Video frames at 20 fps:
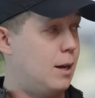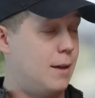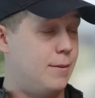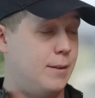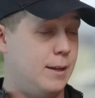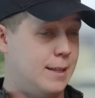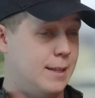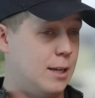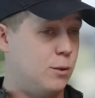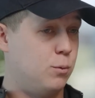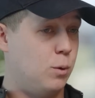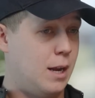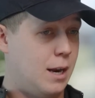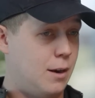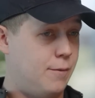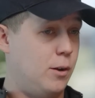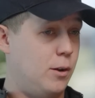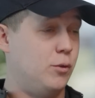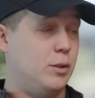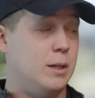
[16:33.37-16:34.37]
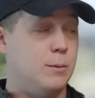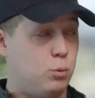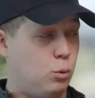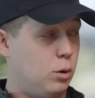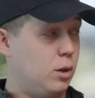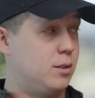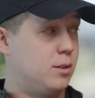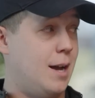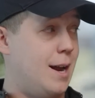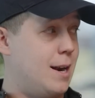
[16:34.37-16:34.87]
And I think that's what NFL teams
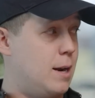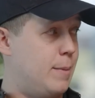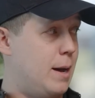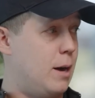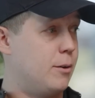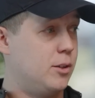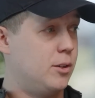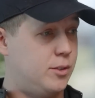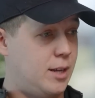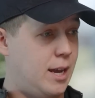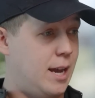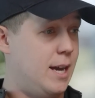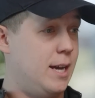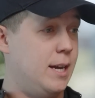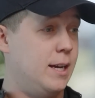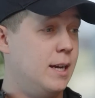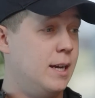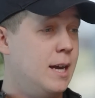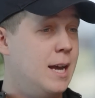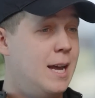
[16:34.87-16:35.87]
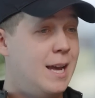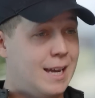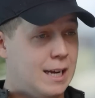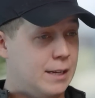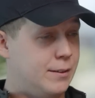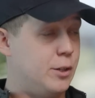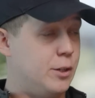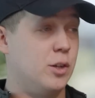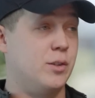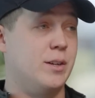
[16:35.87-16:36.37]
were excited about, to say, hey,
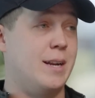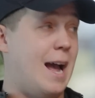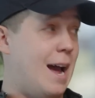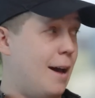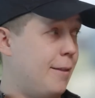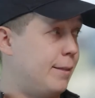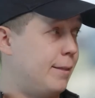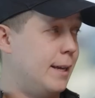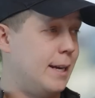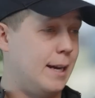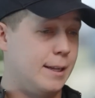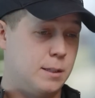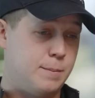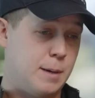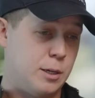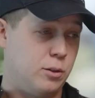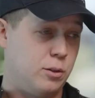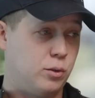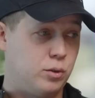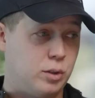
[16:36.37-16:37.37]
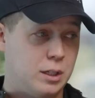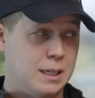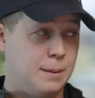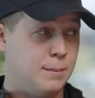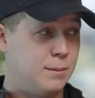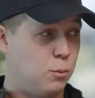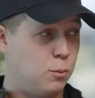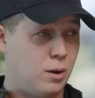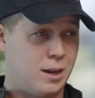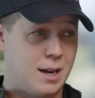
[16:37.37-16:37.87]
is he just an athlete on special
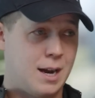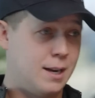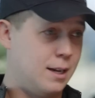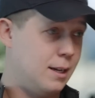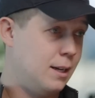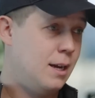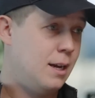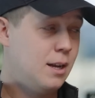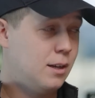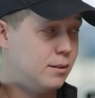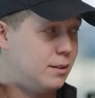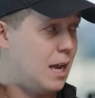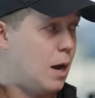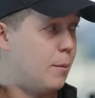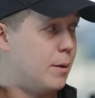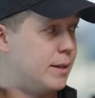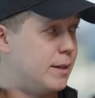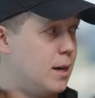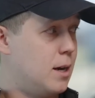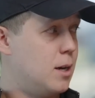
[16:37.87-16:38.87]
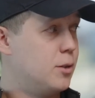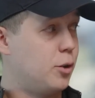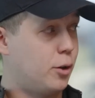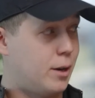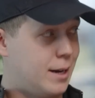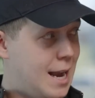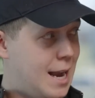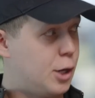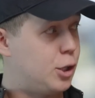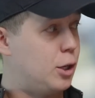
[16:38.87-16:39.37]
teams and we'll kind of see how he does, or
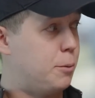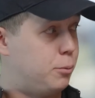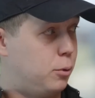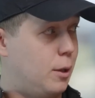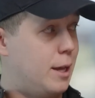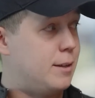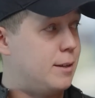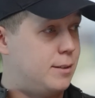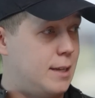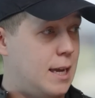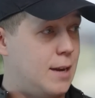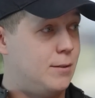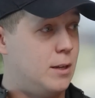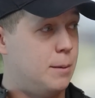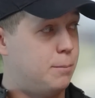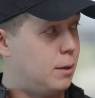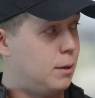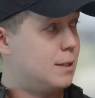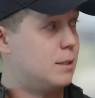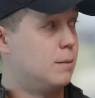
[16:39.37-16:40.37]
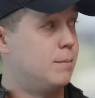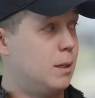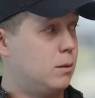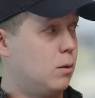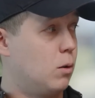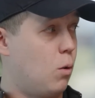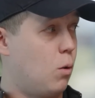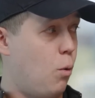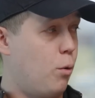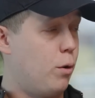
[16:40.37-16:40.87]
can actually play safety, play some
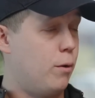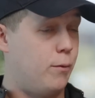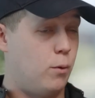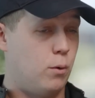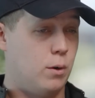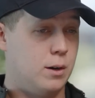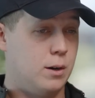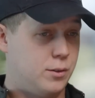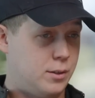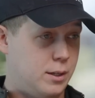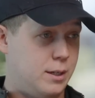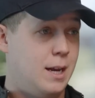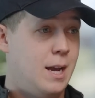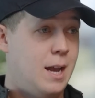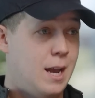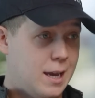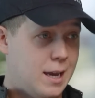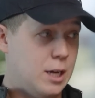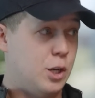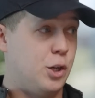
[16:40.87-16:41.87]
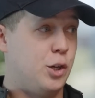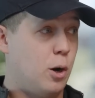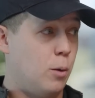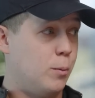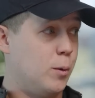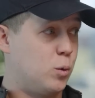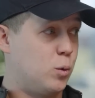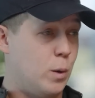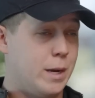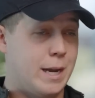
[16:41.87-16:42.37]
nickel corner for us? And he's
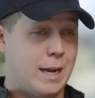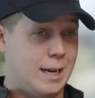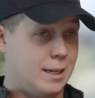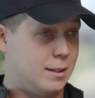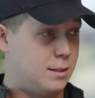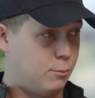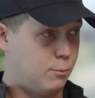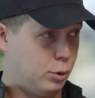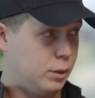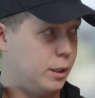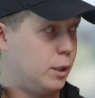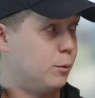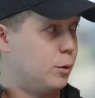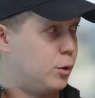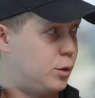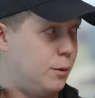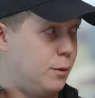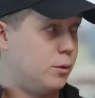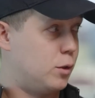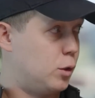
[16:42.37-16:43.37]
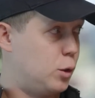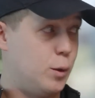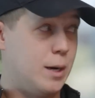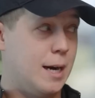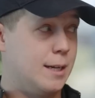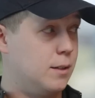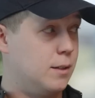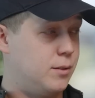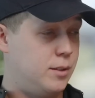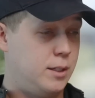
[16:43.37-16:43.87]
shown this week against some really good receivers, as you
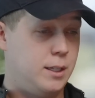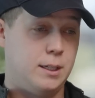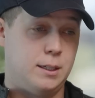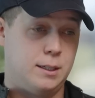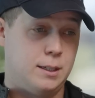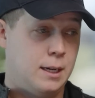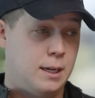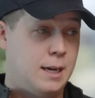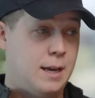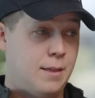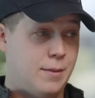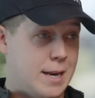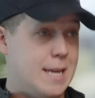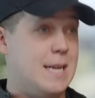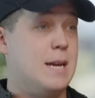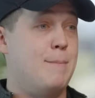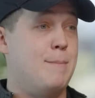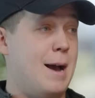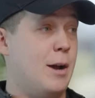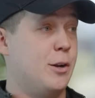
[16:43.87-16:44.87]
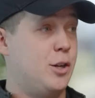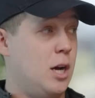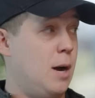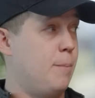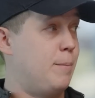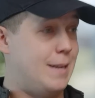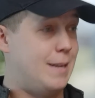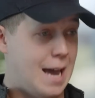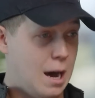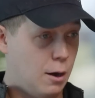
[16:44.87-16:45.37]
guys have seen, that he can match
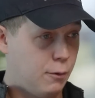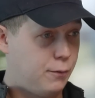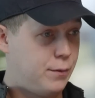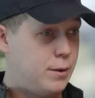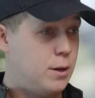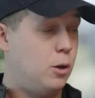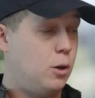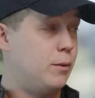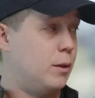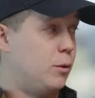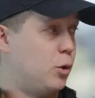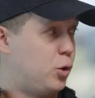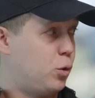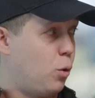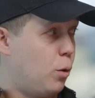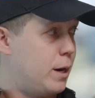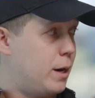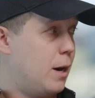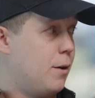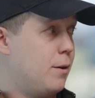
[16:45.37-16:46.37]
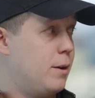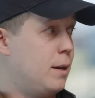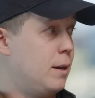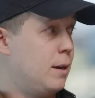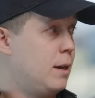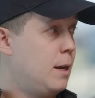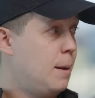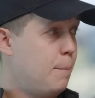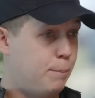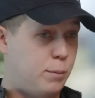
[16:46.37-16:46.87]
up downfield in the short area,
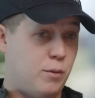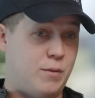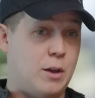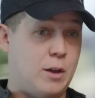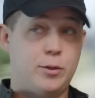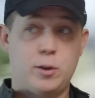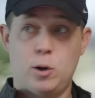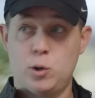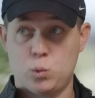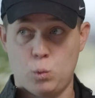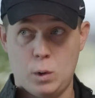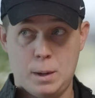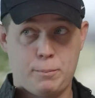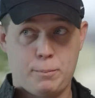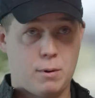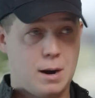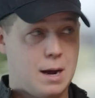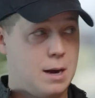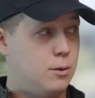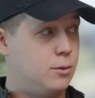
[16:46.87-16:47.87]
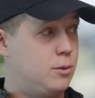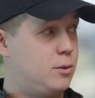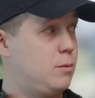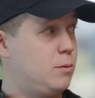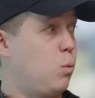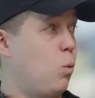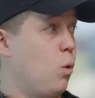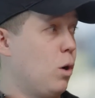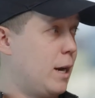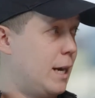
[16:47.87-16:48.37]
prevent those whip
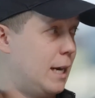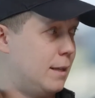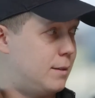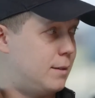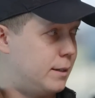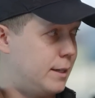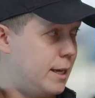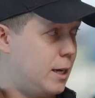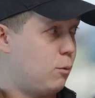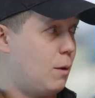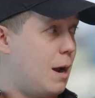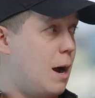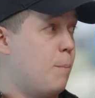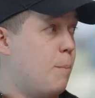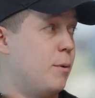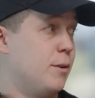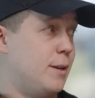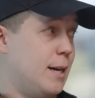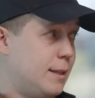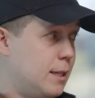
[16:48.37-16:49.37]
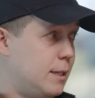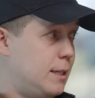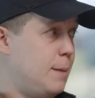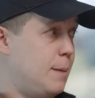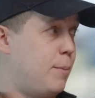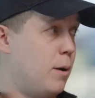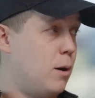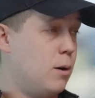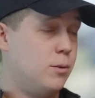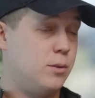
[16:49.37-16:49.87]
routes, work against the dig route, protect the
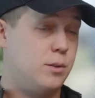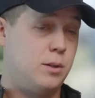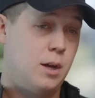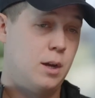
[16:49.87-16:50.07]
deep post.